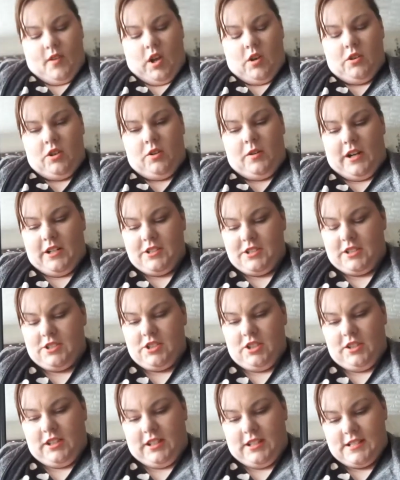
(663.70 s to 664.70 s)
oh no, actually
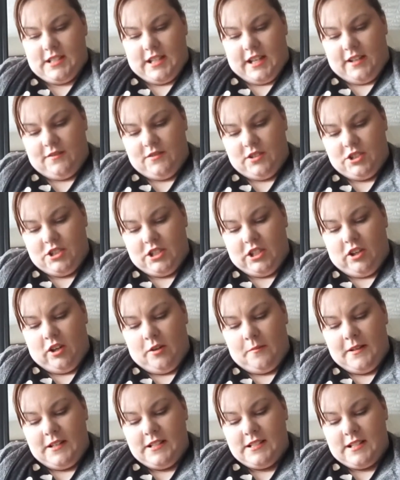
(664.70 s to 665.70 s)
2 things left. She
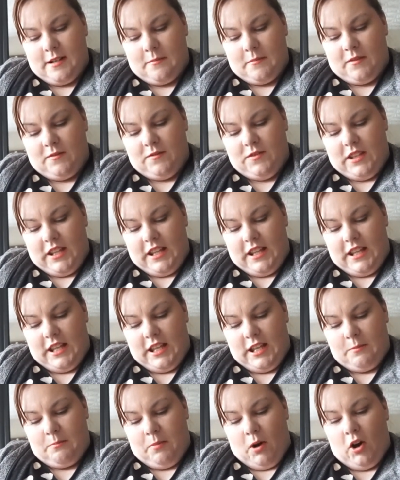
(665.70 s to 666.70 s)
got me some of
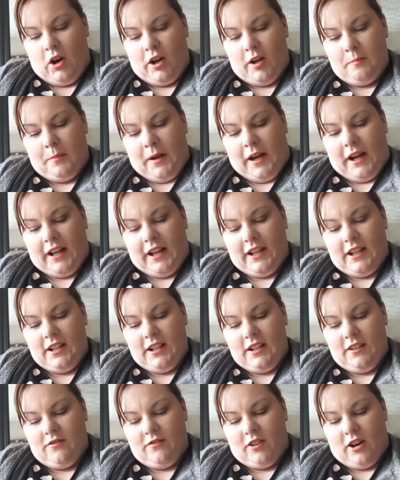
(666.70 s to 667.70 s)
the pocket back
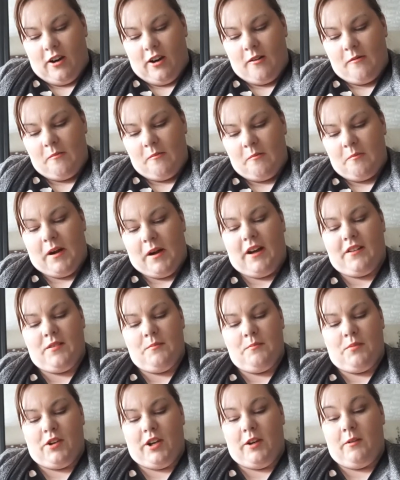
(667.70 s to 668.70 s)
from Bath
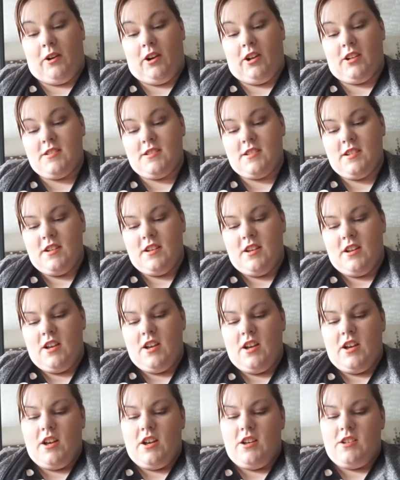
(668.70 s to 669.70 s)
and Body Works.
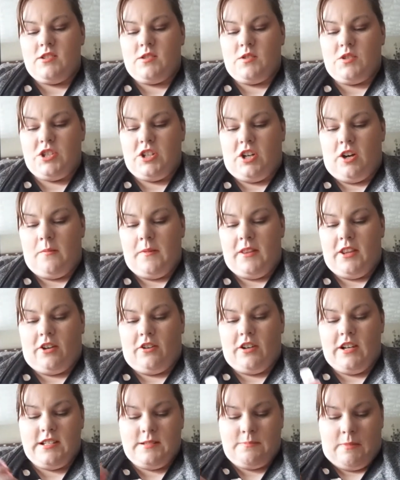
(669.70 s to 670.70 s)
So she got me the
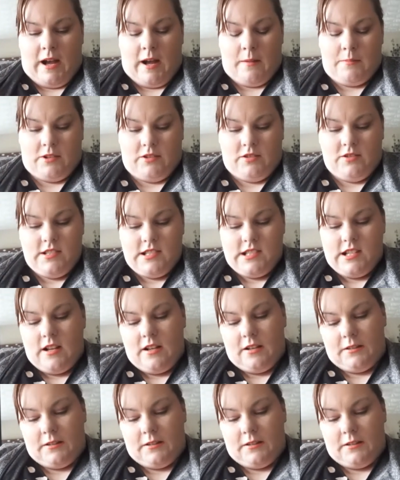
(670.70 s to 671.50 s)
crisp apples,